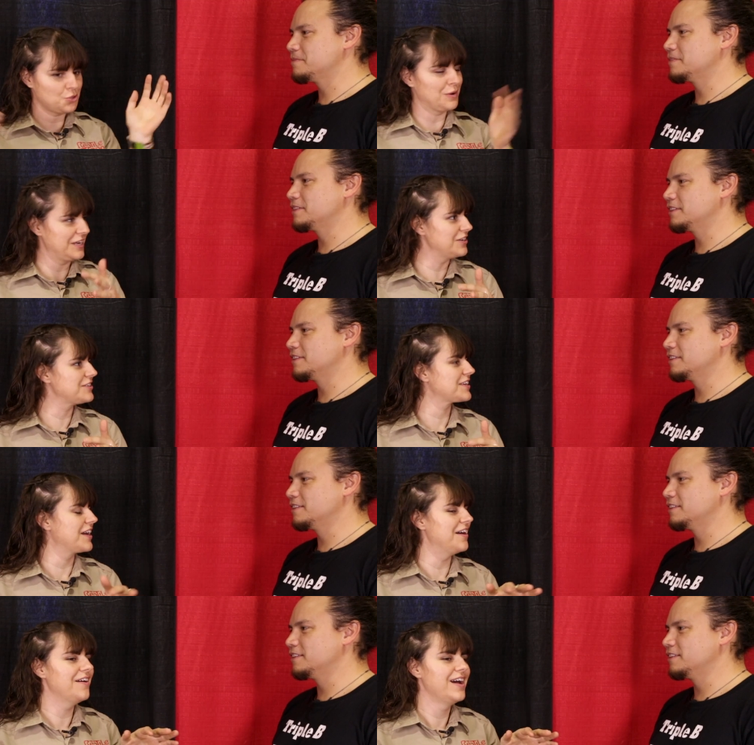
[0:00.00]
Speaker 1: 20 years
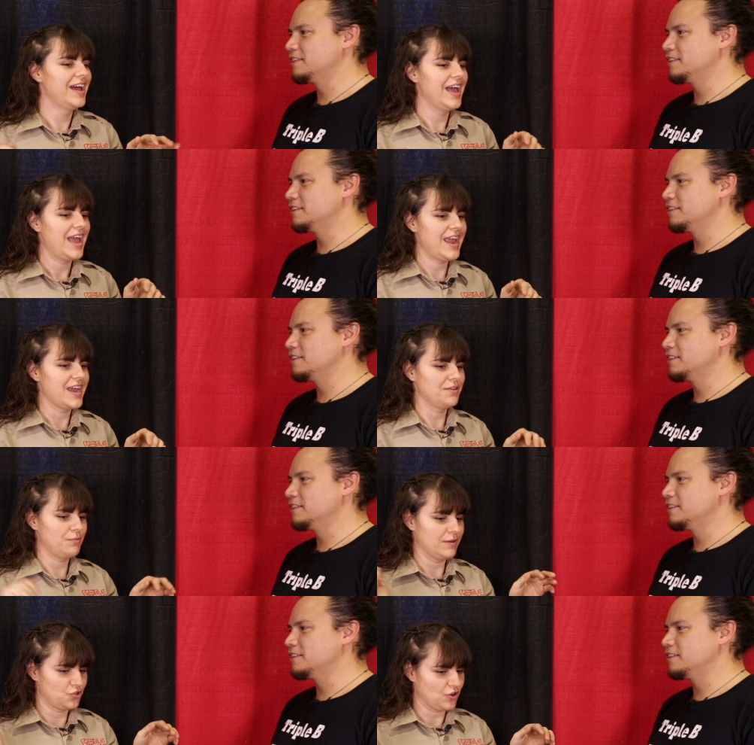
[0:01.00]
ago,
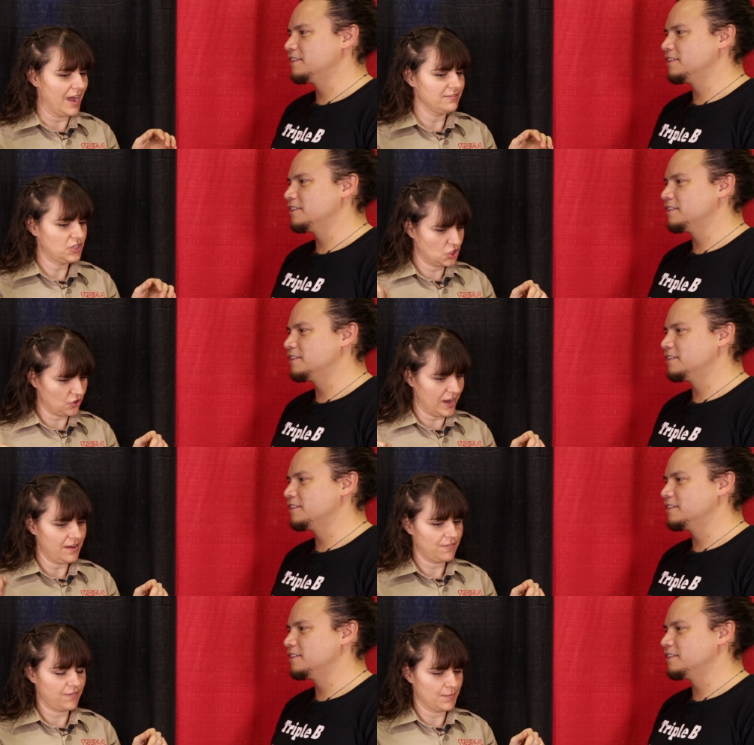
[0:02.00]
and we drive
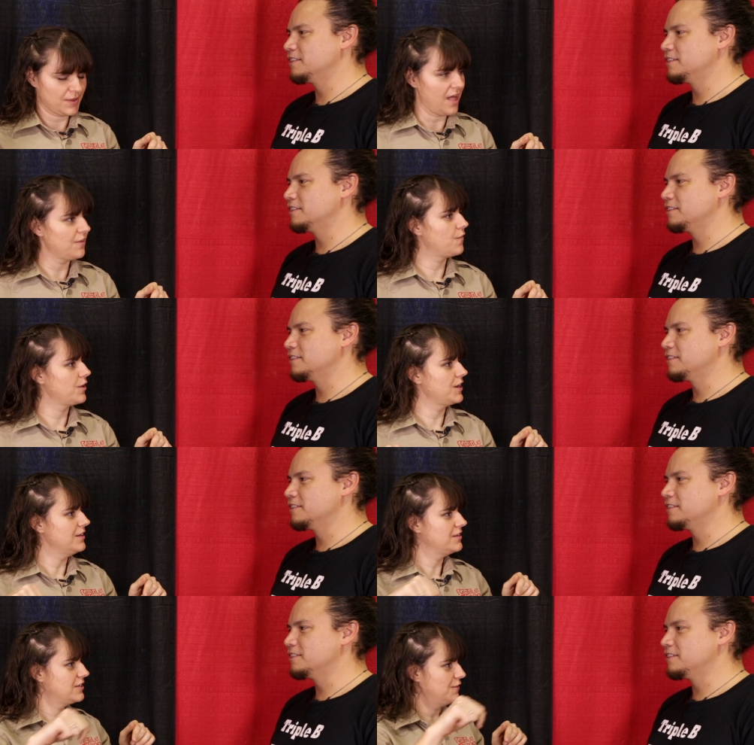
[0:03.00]
straight from
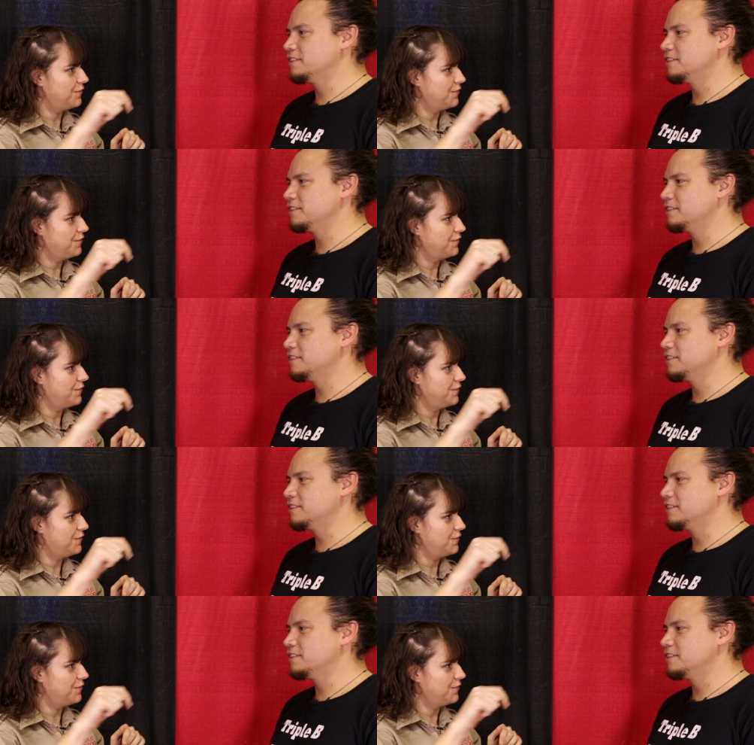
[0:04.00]
California to